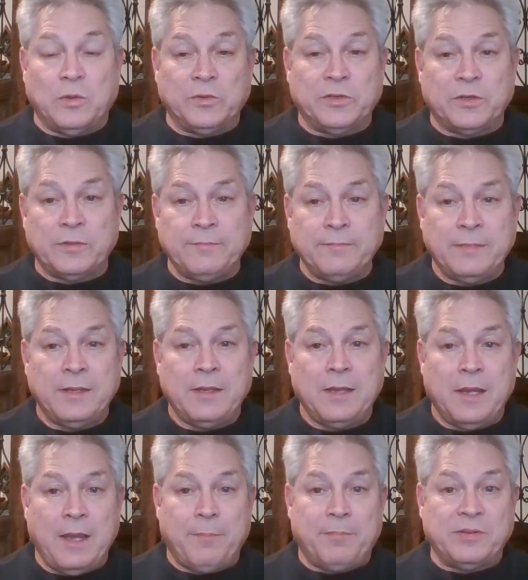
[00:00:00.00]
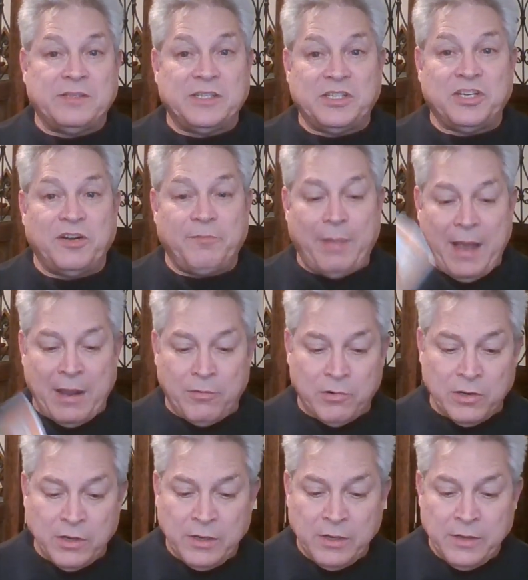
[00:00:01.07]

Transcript: older, a position of power.